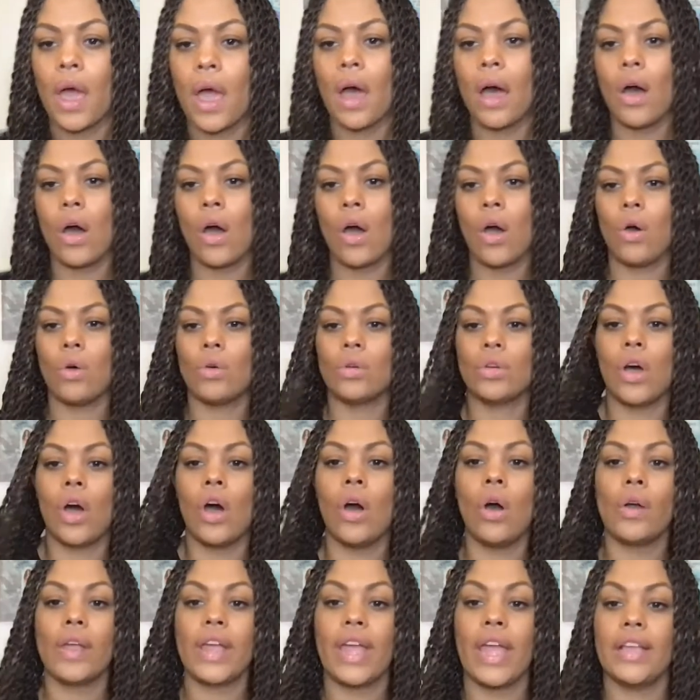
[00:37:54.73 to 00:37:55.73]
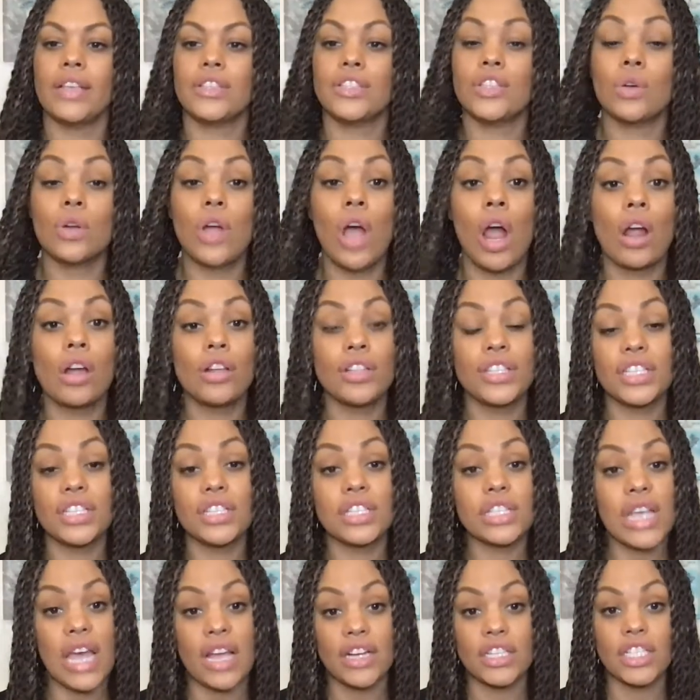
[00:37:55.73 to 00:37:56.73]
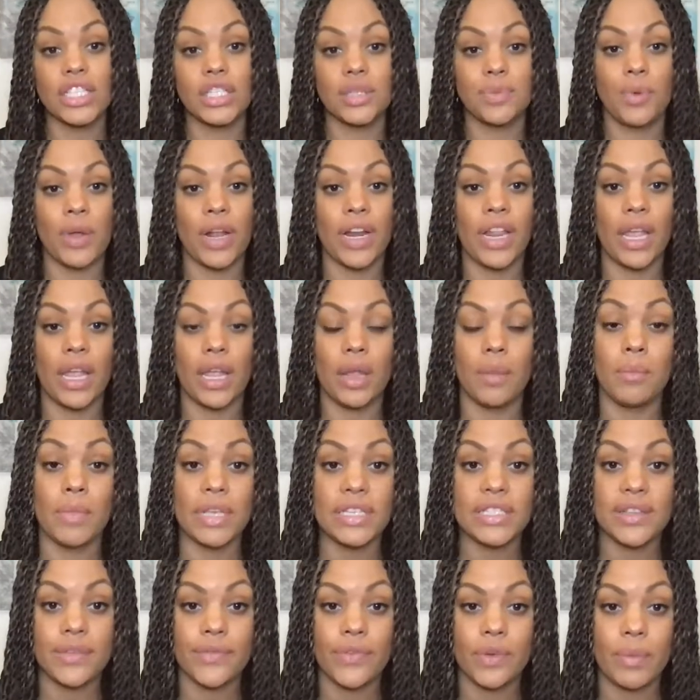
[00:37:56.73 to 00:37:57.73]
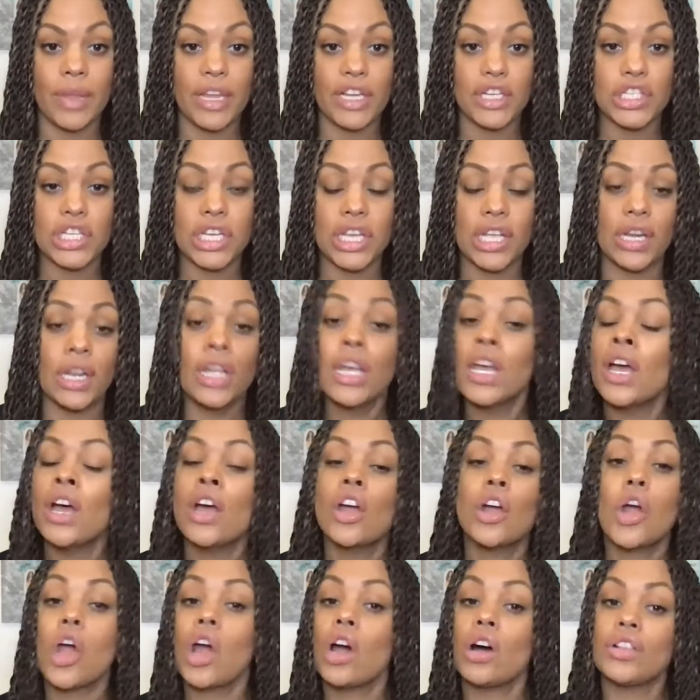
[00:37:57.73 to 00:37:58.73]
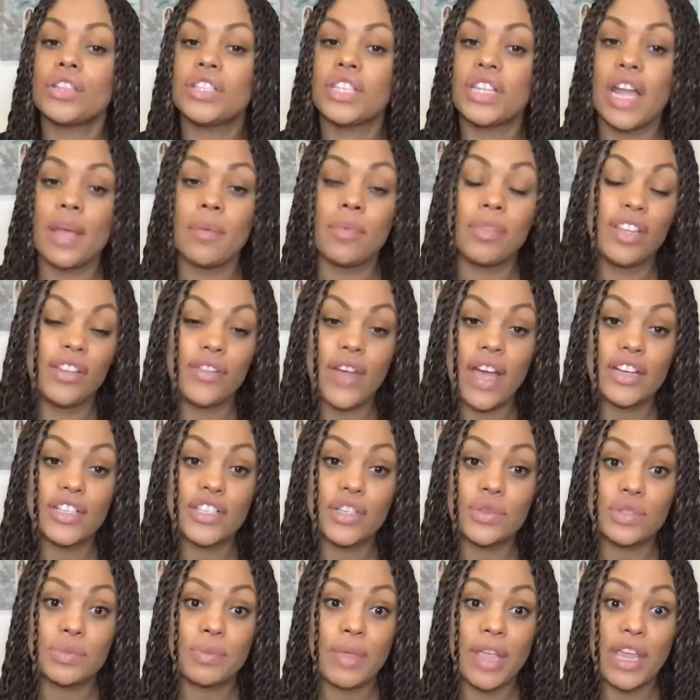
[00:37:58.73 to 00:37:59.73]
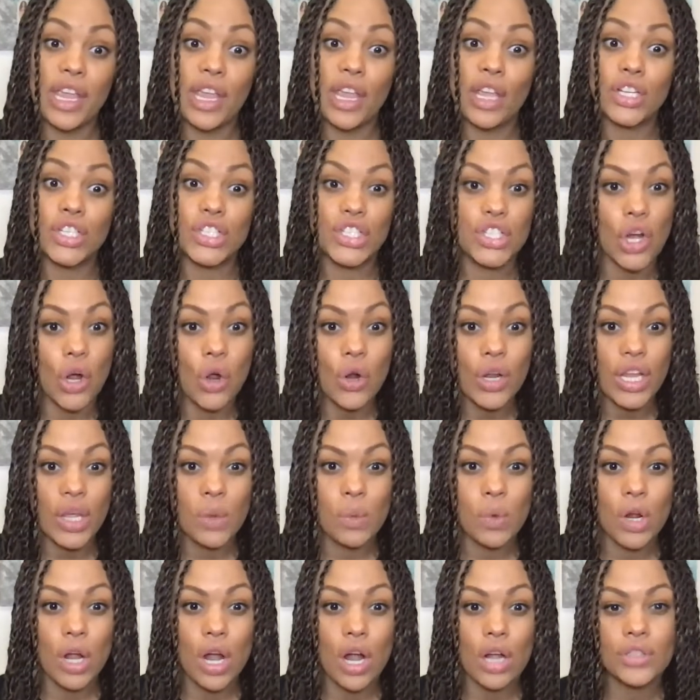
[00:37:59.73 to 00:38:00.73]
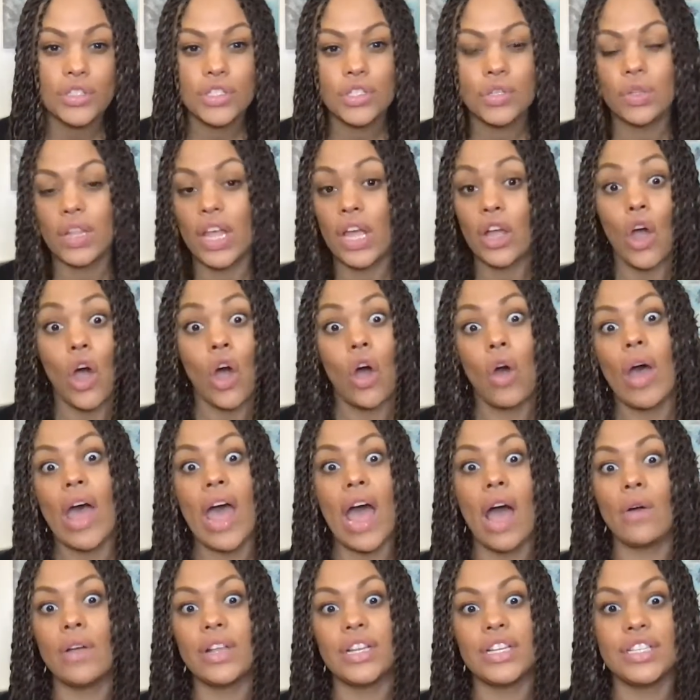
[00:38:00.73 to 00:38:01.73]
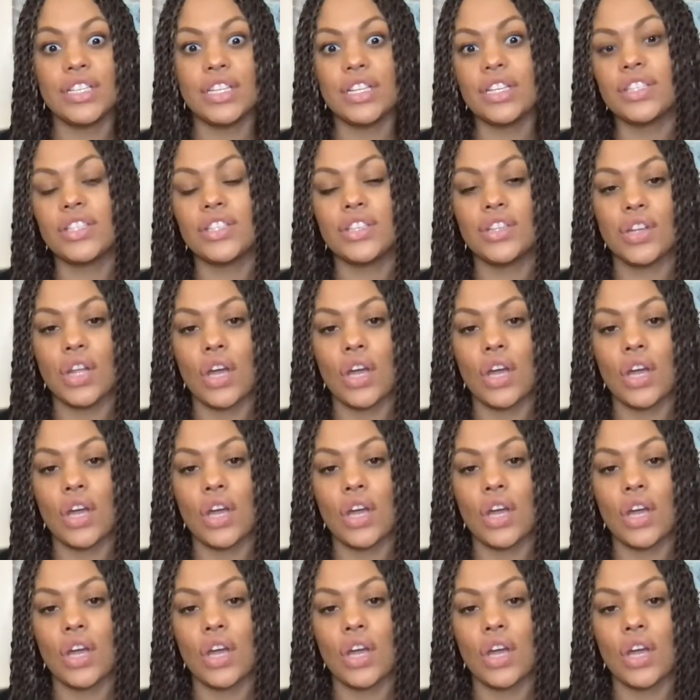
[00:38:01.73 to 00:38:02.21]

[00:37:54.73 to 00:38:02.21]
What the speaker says: Oh, okay. So Carlton's actually spreading misinformation. Carlton, I believe, actually was making a joke in regards to I always just,